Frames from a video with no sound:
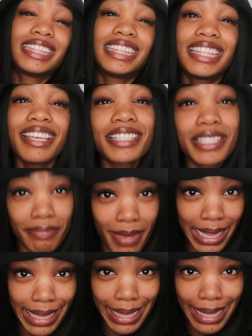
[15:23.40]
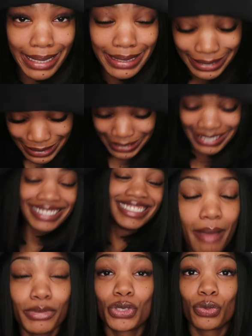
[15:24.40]
That's my God.
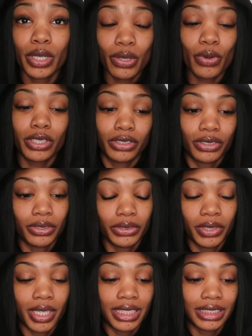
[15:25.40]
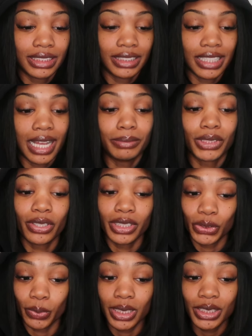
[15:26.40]
I'm 21 years old, you guys. I'm turning
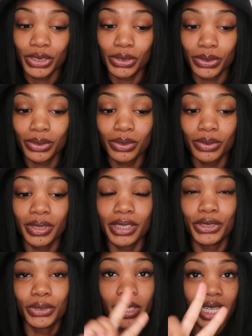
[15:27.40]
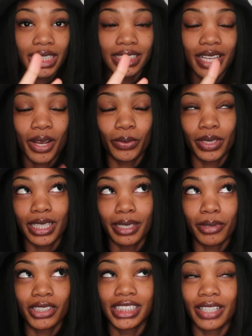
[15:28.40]
22 in two days, God willing,
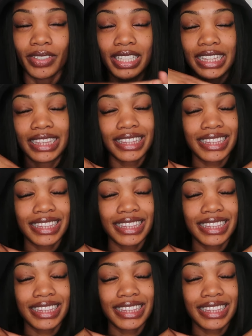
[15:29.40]
March 7th